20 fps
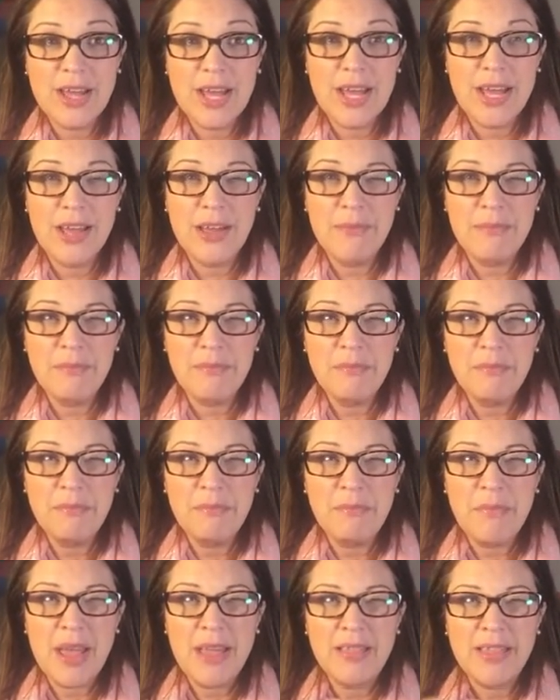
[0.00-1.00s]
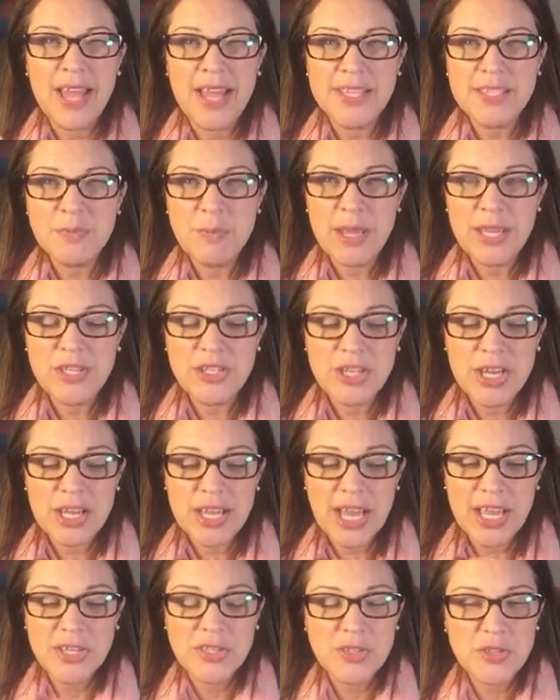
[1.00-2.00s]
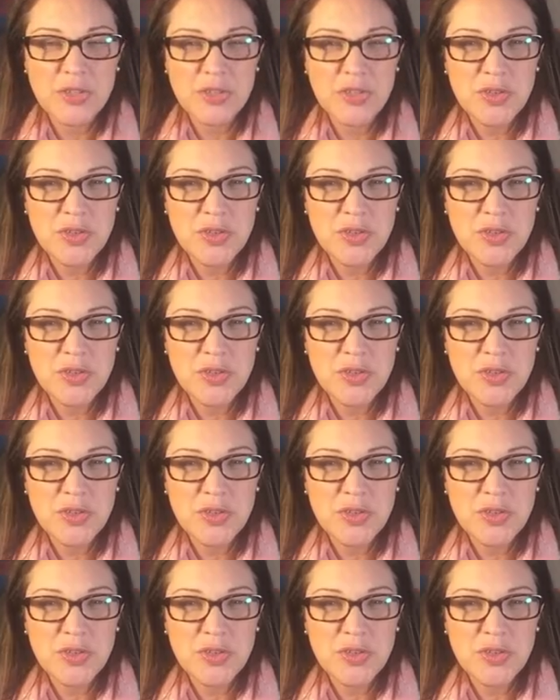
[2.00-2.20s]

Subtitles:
My last paycheck, I